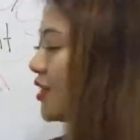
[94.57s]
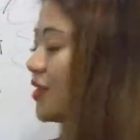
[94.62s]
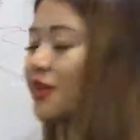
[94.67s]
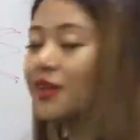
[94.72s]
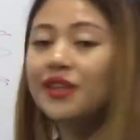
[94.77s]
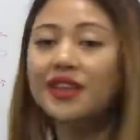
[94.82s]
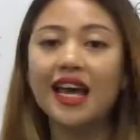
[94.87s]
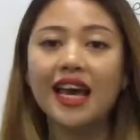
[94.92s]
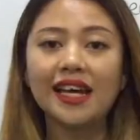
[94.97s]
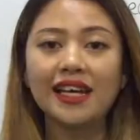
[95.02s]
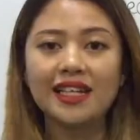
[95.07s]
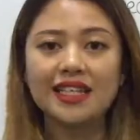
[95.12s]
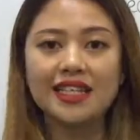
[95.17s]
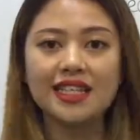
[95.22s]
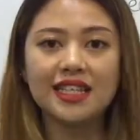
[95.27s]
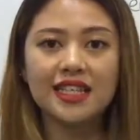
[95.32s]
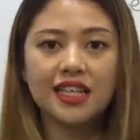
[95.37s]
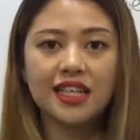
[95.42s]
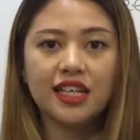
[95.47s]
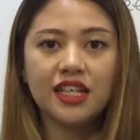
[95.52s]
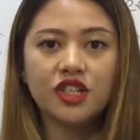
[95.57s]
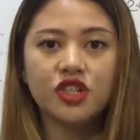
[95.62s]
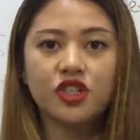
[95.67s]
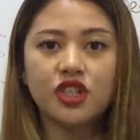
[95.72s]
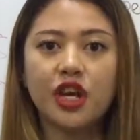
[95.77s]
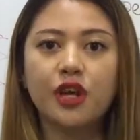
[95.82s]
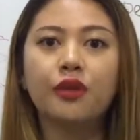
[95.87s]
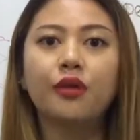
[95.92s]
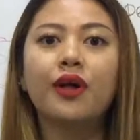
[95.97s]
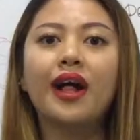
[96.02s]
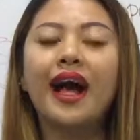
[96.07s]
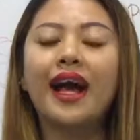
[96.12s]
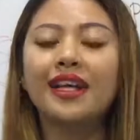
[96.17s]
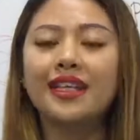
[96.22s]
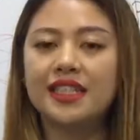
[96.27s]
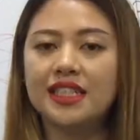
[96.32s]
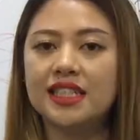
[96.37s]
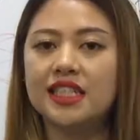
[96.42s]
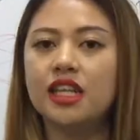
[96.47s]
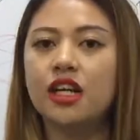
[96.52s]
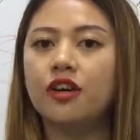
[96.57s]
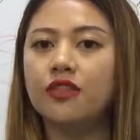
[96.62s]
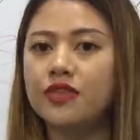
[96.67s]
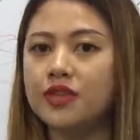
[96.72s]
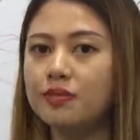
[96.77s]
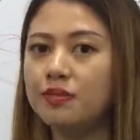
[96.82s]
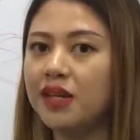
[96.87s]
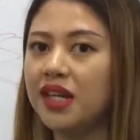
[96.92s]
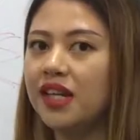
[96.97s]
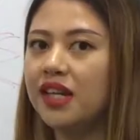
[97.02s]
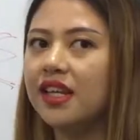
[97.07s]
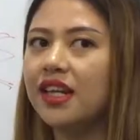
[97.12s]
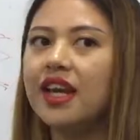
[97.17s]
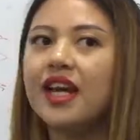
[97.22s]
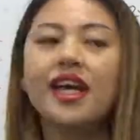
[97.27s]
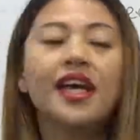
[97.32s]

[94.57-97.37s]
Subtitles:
So that is the general idea of speed.